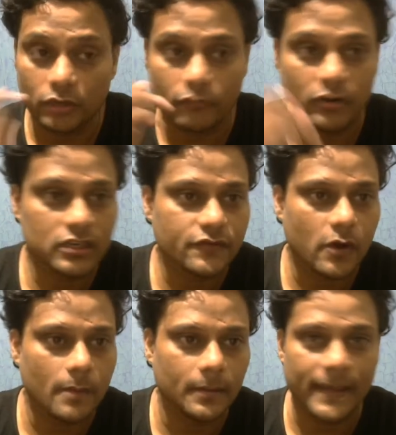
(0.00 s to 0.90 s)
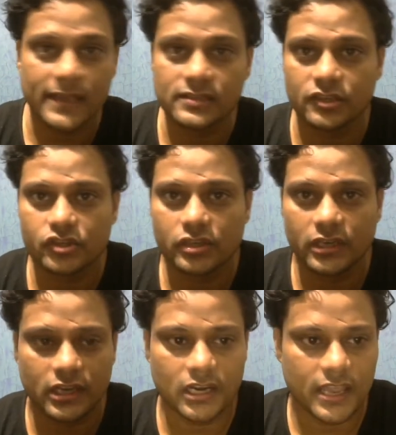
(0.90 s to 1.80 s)
words from the passage.
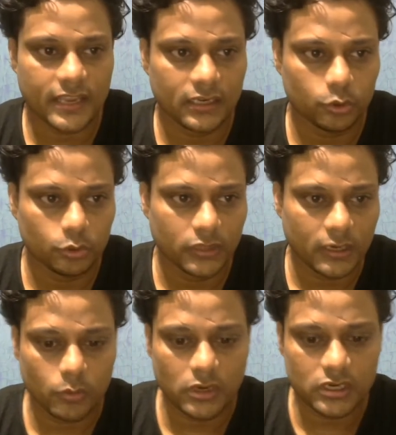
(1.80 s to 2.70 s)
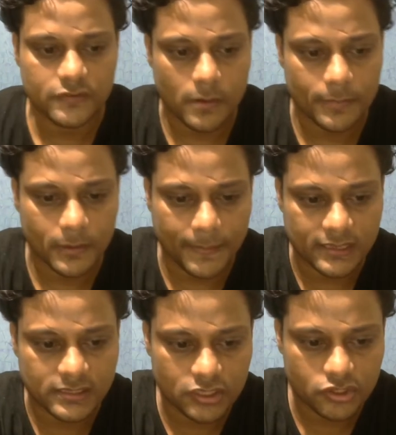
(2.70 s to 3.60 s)
Clearly, I can do that. Words from the
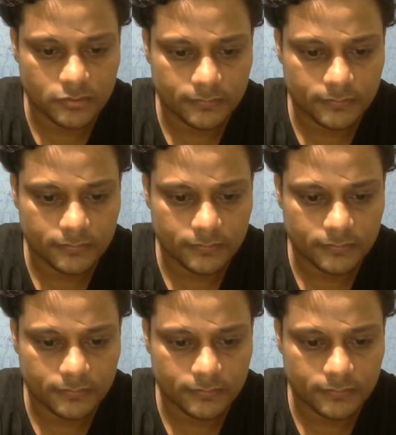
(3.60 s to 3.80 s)
passage.